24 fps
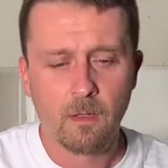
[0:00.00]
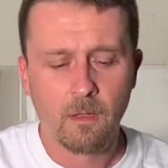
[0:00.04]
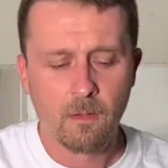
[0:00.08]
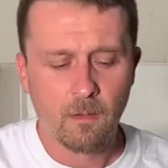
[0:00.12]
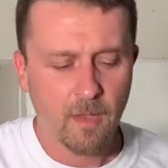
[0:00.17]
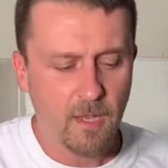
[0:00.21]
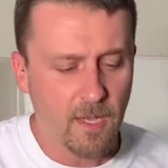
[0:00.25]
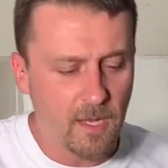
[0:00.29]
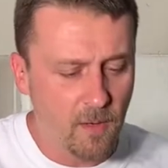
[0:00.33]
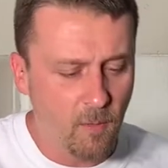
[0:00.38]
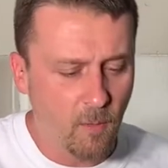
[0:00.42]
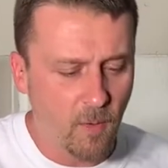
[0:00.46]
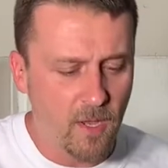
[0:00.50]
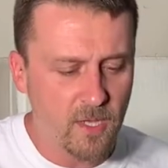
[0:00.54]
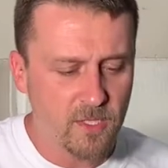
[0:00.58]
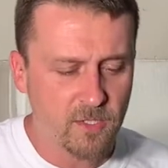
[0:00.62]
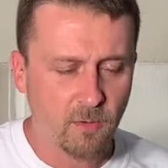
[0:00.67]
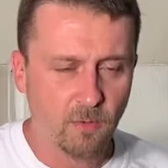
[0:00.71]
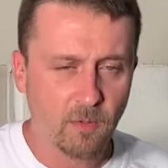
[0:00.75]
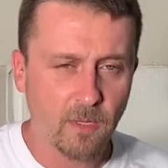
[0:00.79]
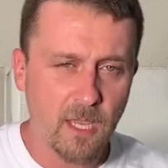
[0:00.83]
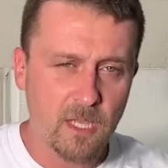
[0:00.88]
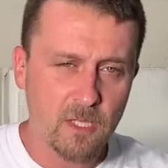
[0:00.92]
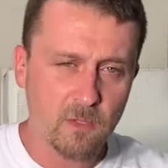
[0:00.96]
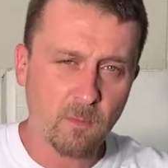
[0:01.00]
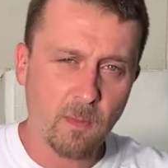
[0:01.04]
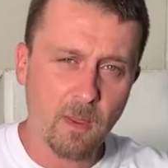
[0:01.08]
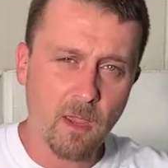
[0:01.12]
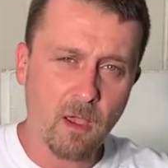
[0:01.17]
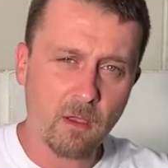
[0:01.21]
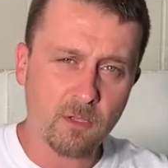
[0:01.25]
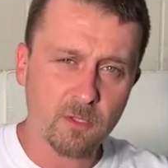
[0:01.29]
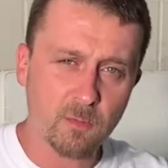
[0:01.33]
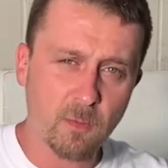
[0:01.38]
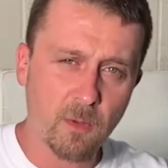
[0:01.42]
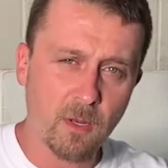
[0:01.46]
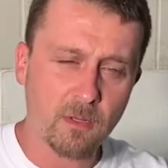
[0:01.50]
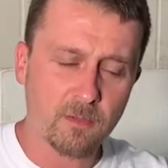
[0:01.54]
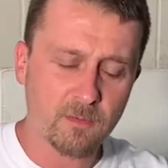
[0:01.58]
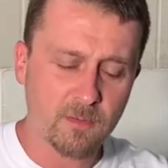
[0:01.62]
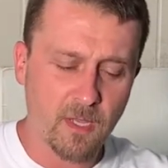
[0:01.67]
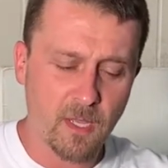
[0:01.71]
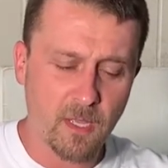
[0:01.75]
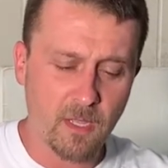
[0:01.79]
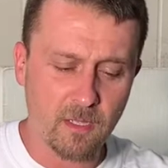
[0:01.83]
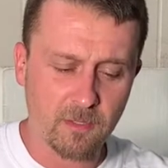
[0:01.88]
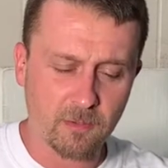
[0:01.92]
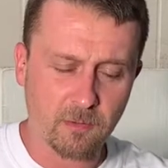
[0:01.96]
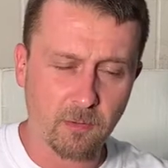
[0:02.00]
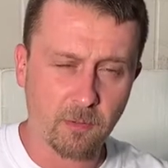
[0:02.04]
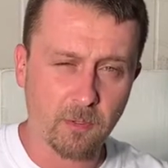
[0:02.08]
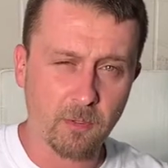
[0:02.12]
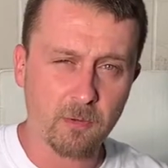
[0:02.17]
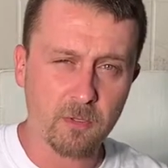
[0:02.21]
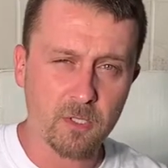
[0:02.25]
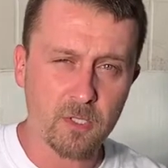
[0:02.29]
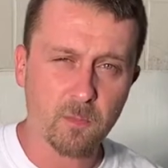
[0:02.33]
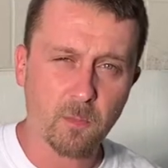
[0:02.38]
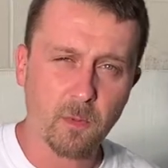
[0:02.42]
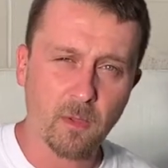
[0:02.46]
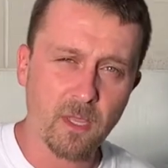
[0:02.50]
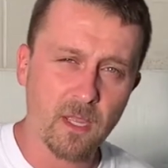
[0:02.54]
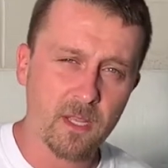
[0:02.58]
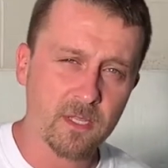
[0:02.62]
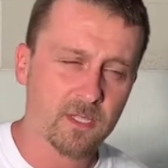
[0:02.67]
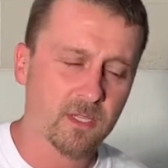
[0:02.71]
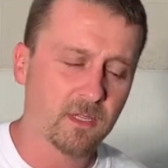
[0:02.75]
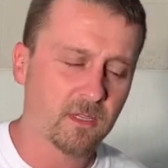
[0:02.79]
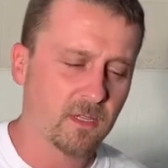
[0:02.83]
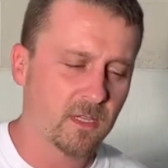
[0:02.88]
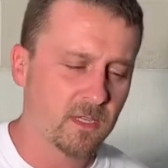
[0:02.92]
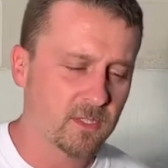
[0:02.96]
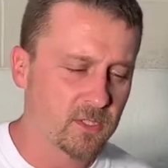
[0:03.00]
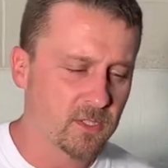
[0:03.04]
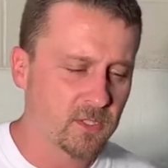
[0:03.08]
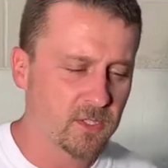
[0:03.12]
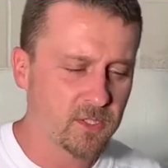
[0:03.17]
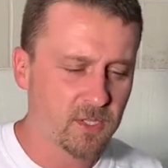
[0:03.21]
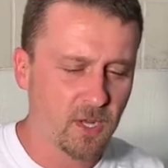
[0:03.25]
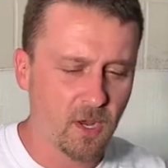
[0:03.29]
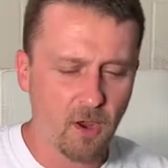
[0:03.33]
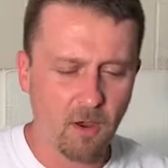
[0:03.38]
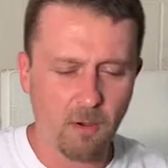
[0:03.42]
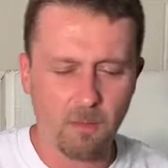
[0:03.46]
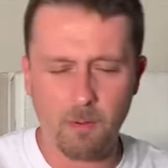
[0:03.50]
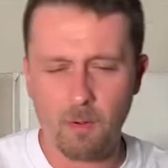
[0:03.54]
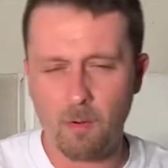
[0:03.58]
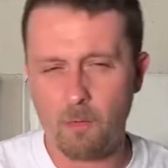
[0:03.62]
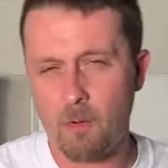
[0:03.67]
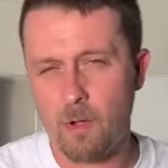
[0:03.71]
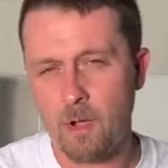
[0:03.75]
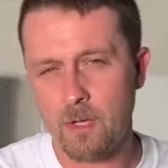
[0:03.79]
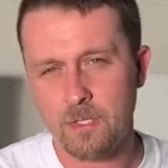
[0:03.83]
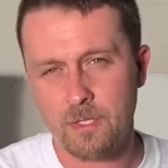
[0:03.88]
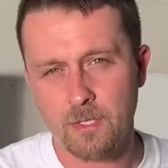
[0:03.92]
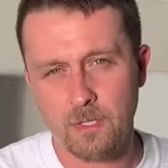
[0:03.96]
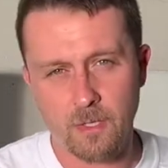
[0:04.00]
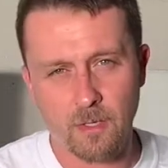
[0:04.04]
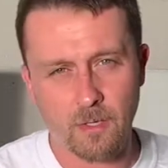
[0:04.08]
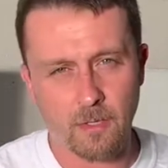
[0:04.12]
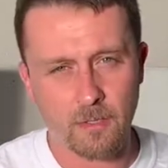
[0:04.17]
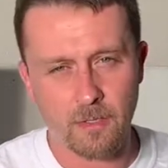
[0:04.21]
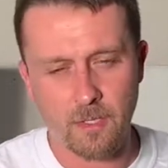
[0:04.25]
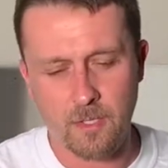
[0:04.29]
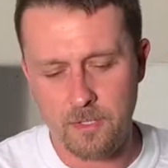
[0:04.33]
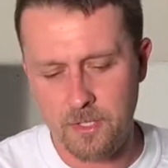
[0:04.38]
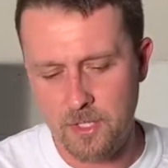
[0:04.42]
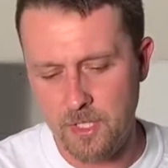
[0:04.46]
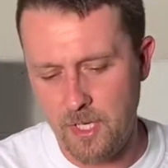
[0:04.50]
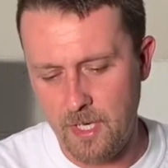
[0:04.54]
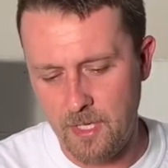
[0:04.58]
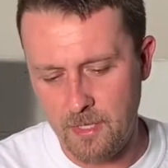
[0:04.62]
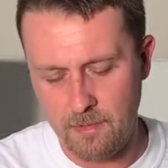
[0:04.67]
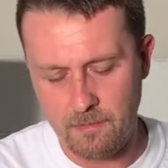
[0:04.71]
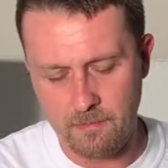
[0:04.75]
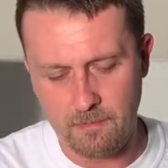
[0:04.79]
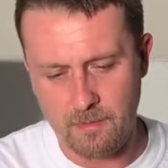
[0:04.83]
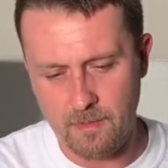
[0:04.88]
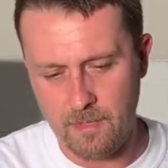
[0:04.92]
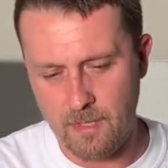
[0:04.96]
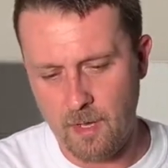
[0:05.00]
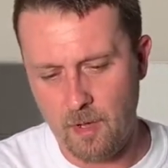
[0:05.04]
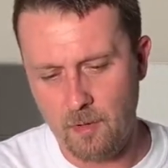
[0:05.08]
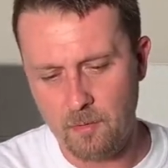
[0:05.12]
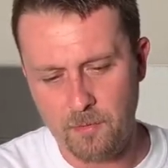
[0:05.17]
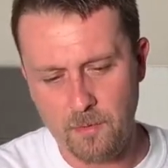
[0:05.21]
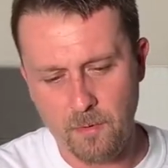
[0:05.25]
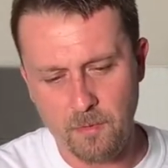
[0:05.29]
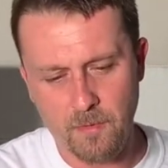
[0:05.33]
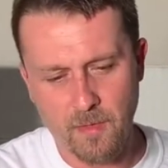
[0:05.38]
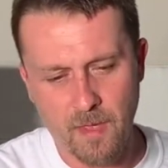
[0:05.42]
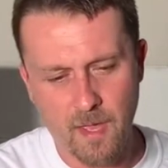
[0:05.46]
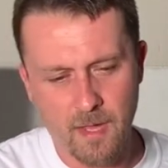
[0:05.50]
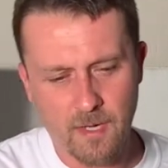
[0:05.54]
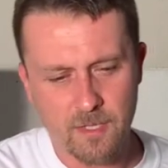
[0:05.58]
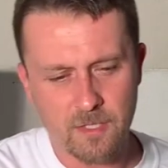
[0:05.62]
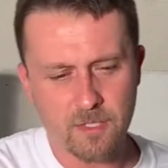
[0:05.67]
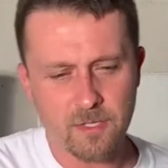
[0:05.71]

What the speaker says: Anyways, their legs will be all split. It's kind of like they're doing splits, and it's just terrible to watch a chick go through that.